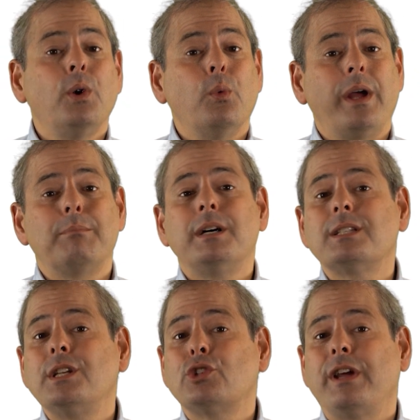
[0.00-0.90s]
When
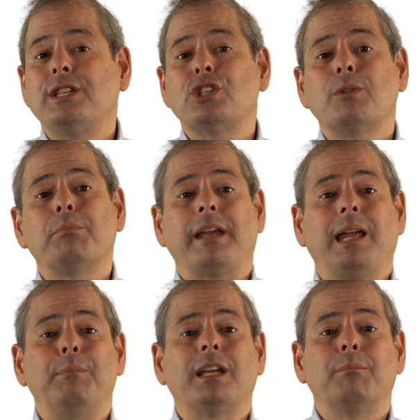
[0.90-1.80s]
must a transition
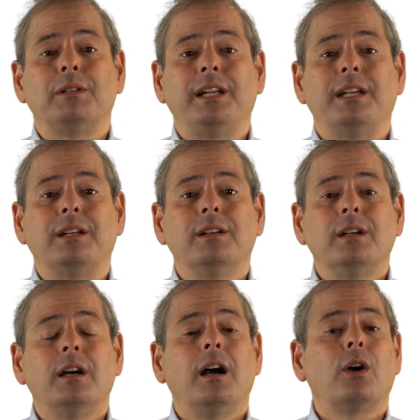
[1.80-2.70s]
plan be completed?
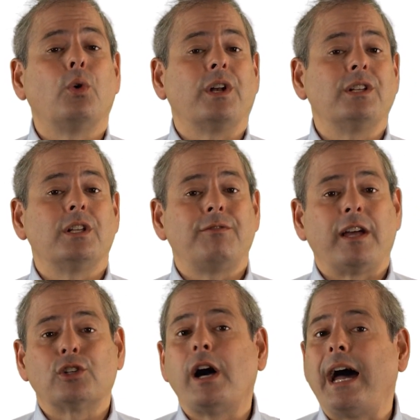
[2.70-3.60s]
According to the
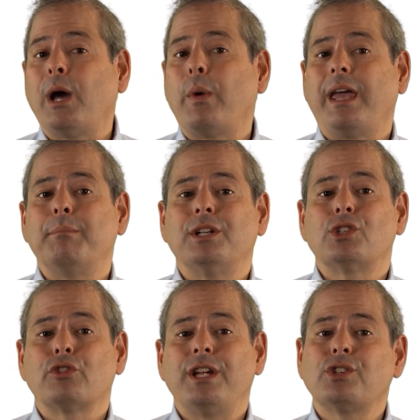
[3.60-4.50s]
Federal Highway
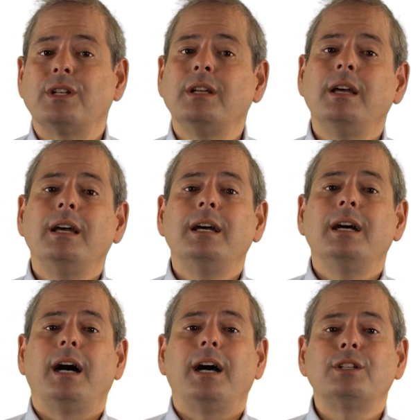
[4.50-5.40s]
Administration,
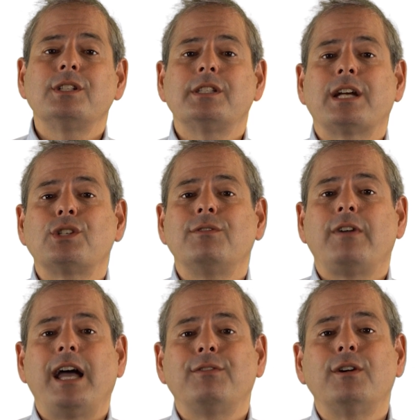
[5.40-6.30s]
under Section
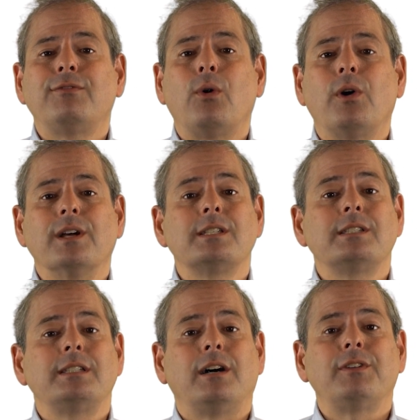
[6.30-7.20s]
504,
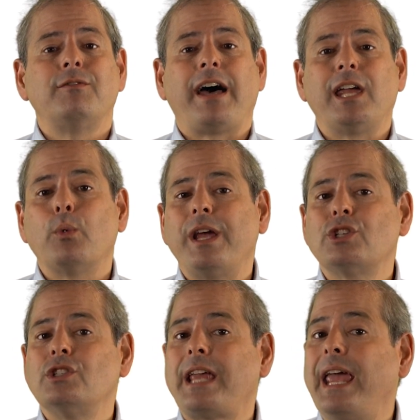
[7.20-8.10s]

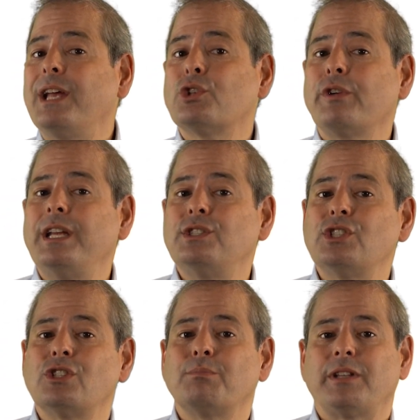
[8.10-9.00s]
self-evaluations and
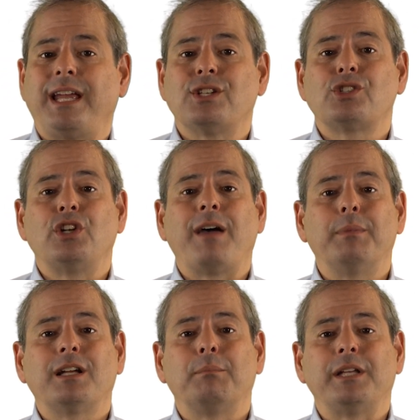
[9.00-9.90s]
transition plans should have
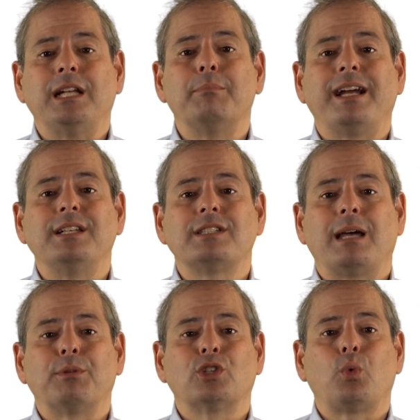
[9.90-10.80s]
been completed by
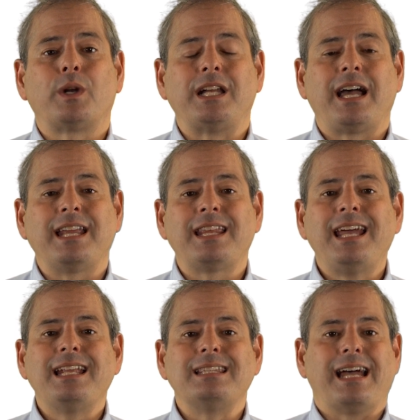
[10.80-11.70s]
December 29,
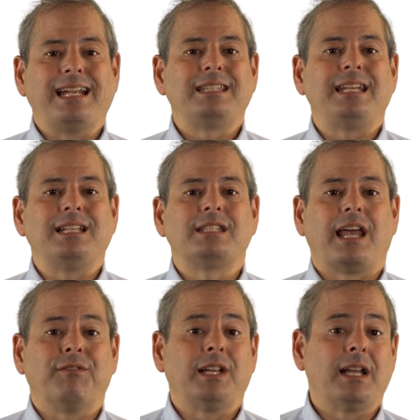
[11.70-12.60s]

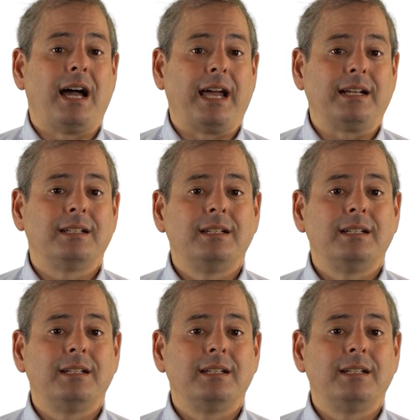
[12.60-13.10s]
1979.